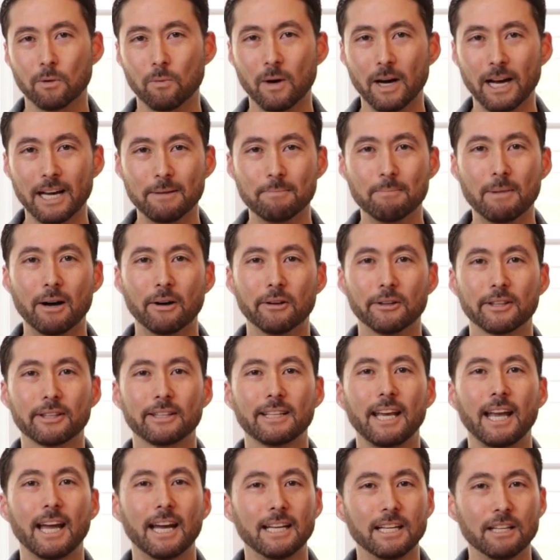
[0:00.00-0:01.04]
a wide mouth
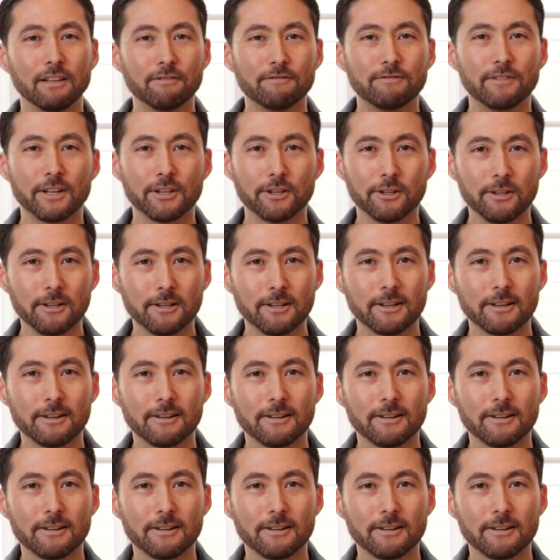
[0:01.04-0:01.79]
canning funnel.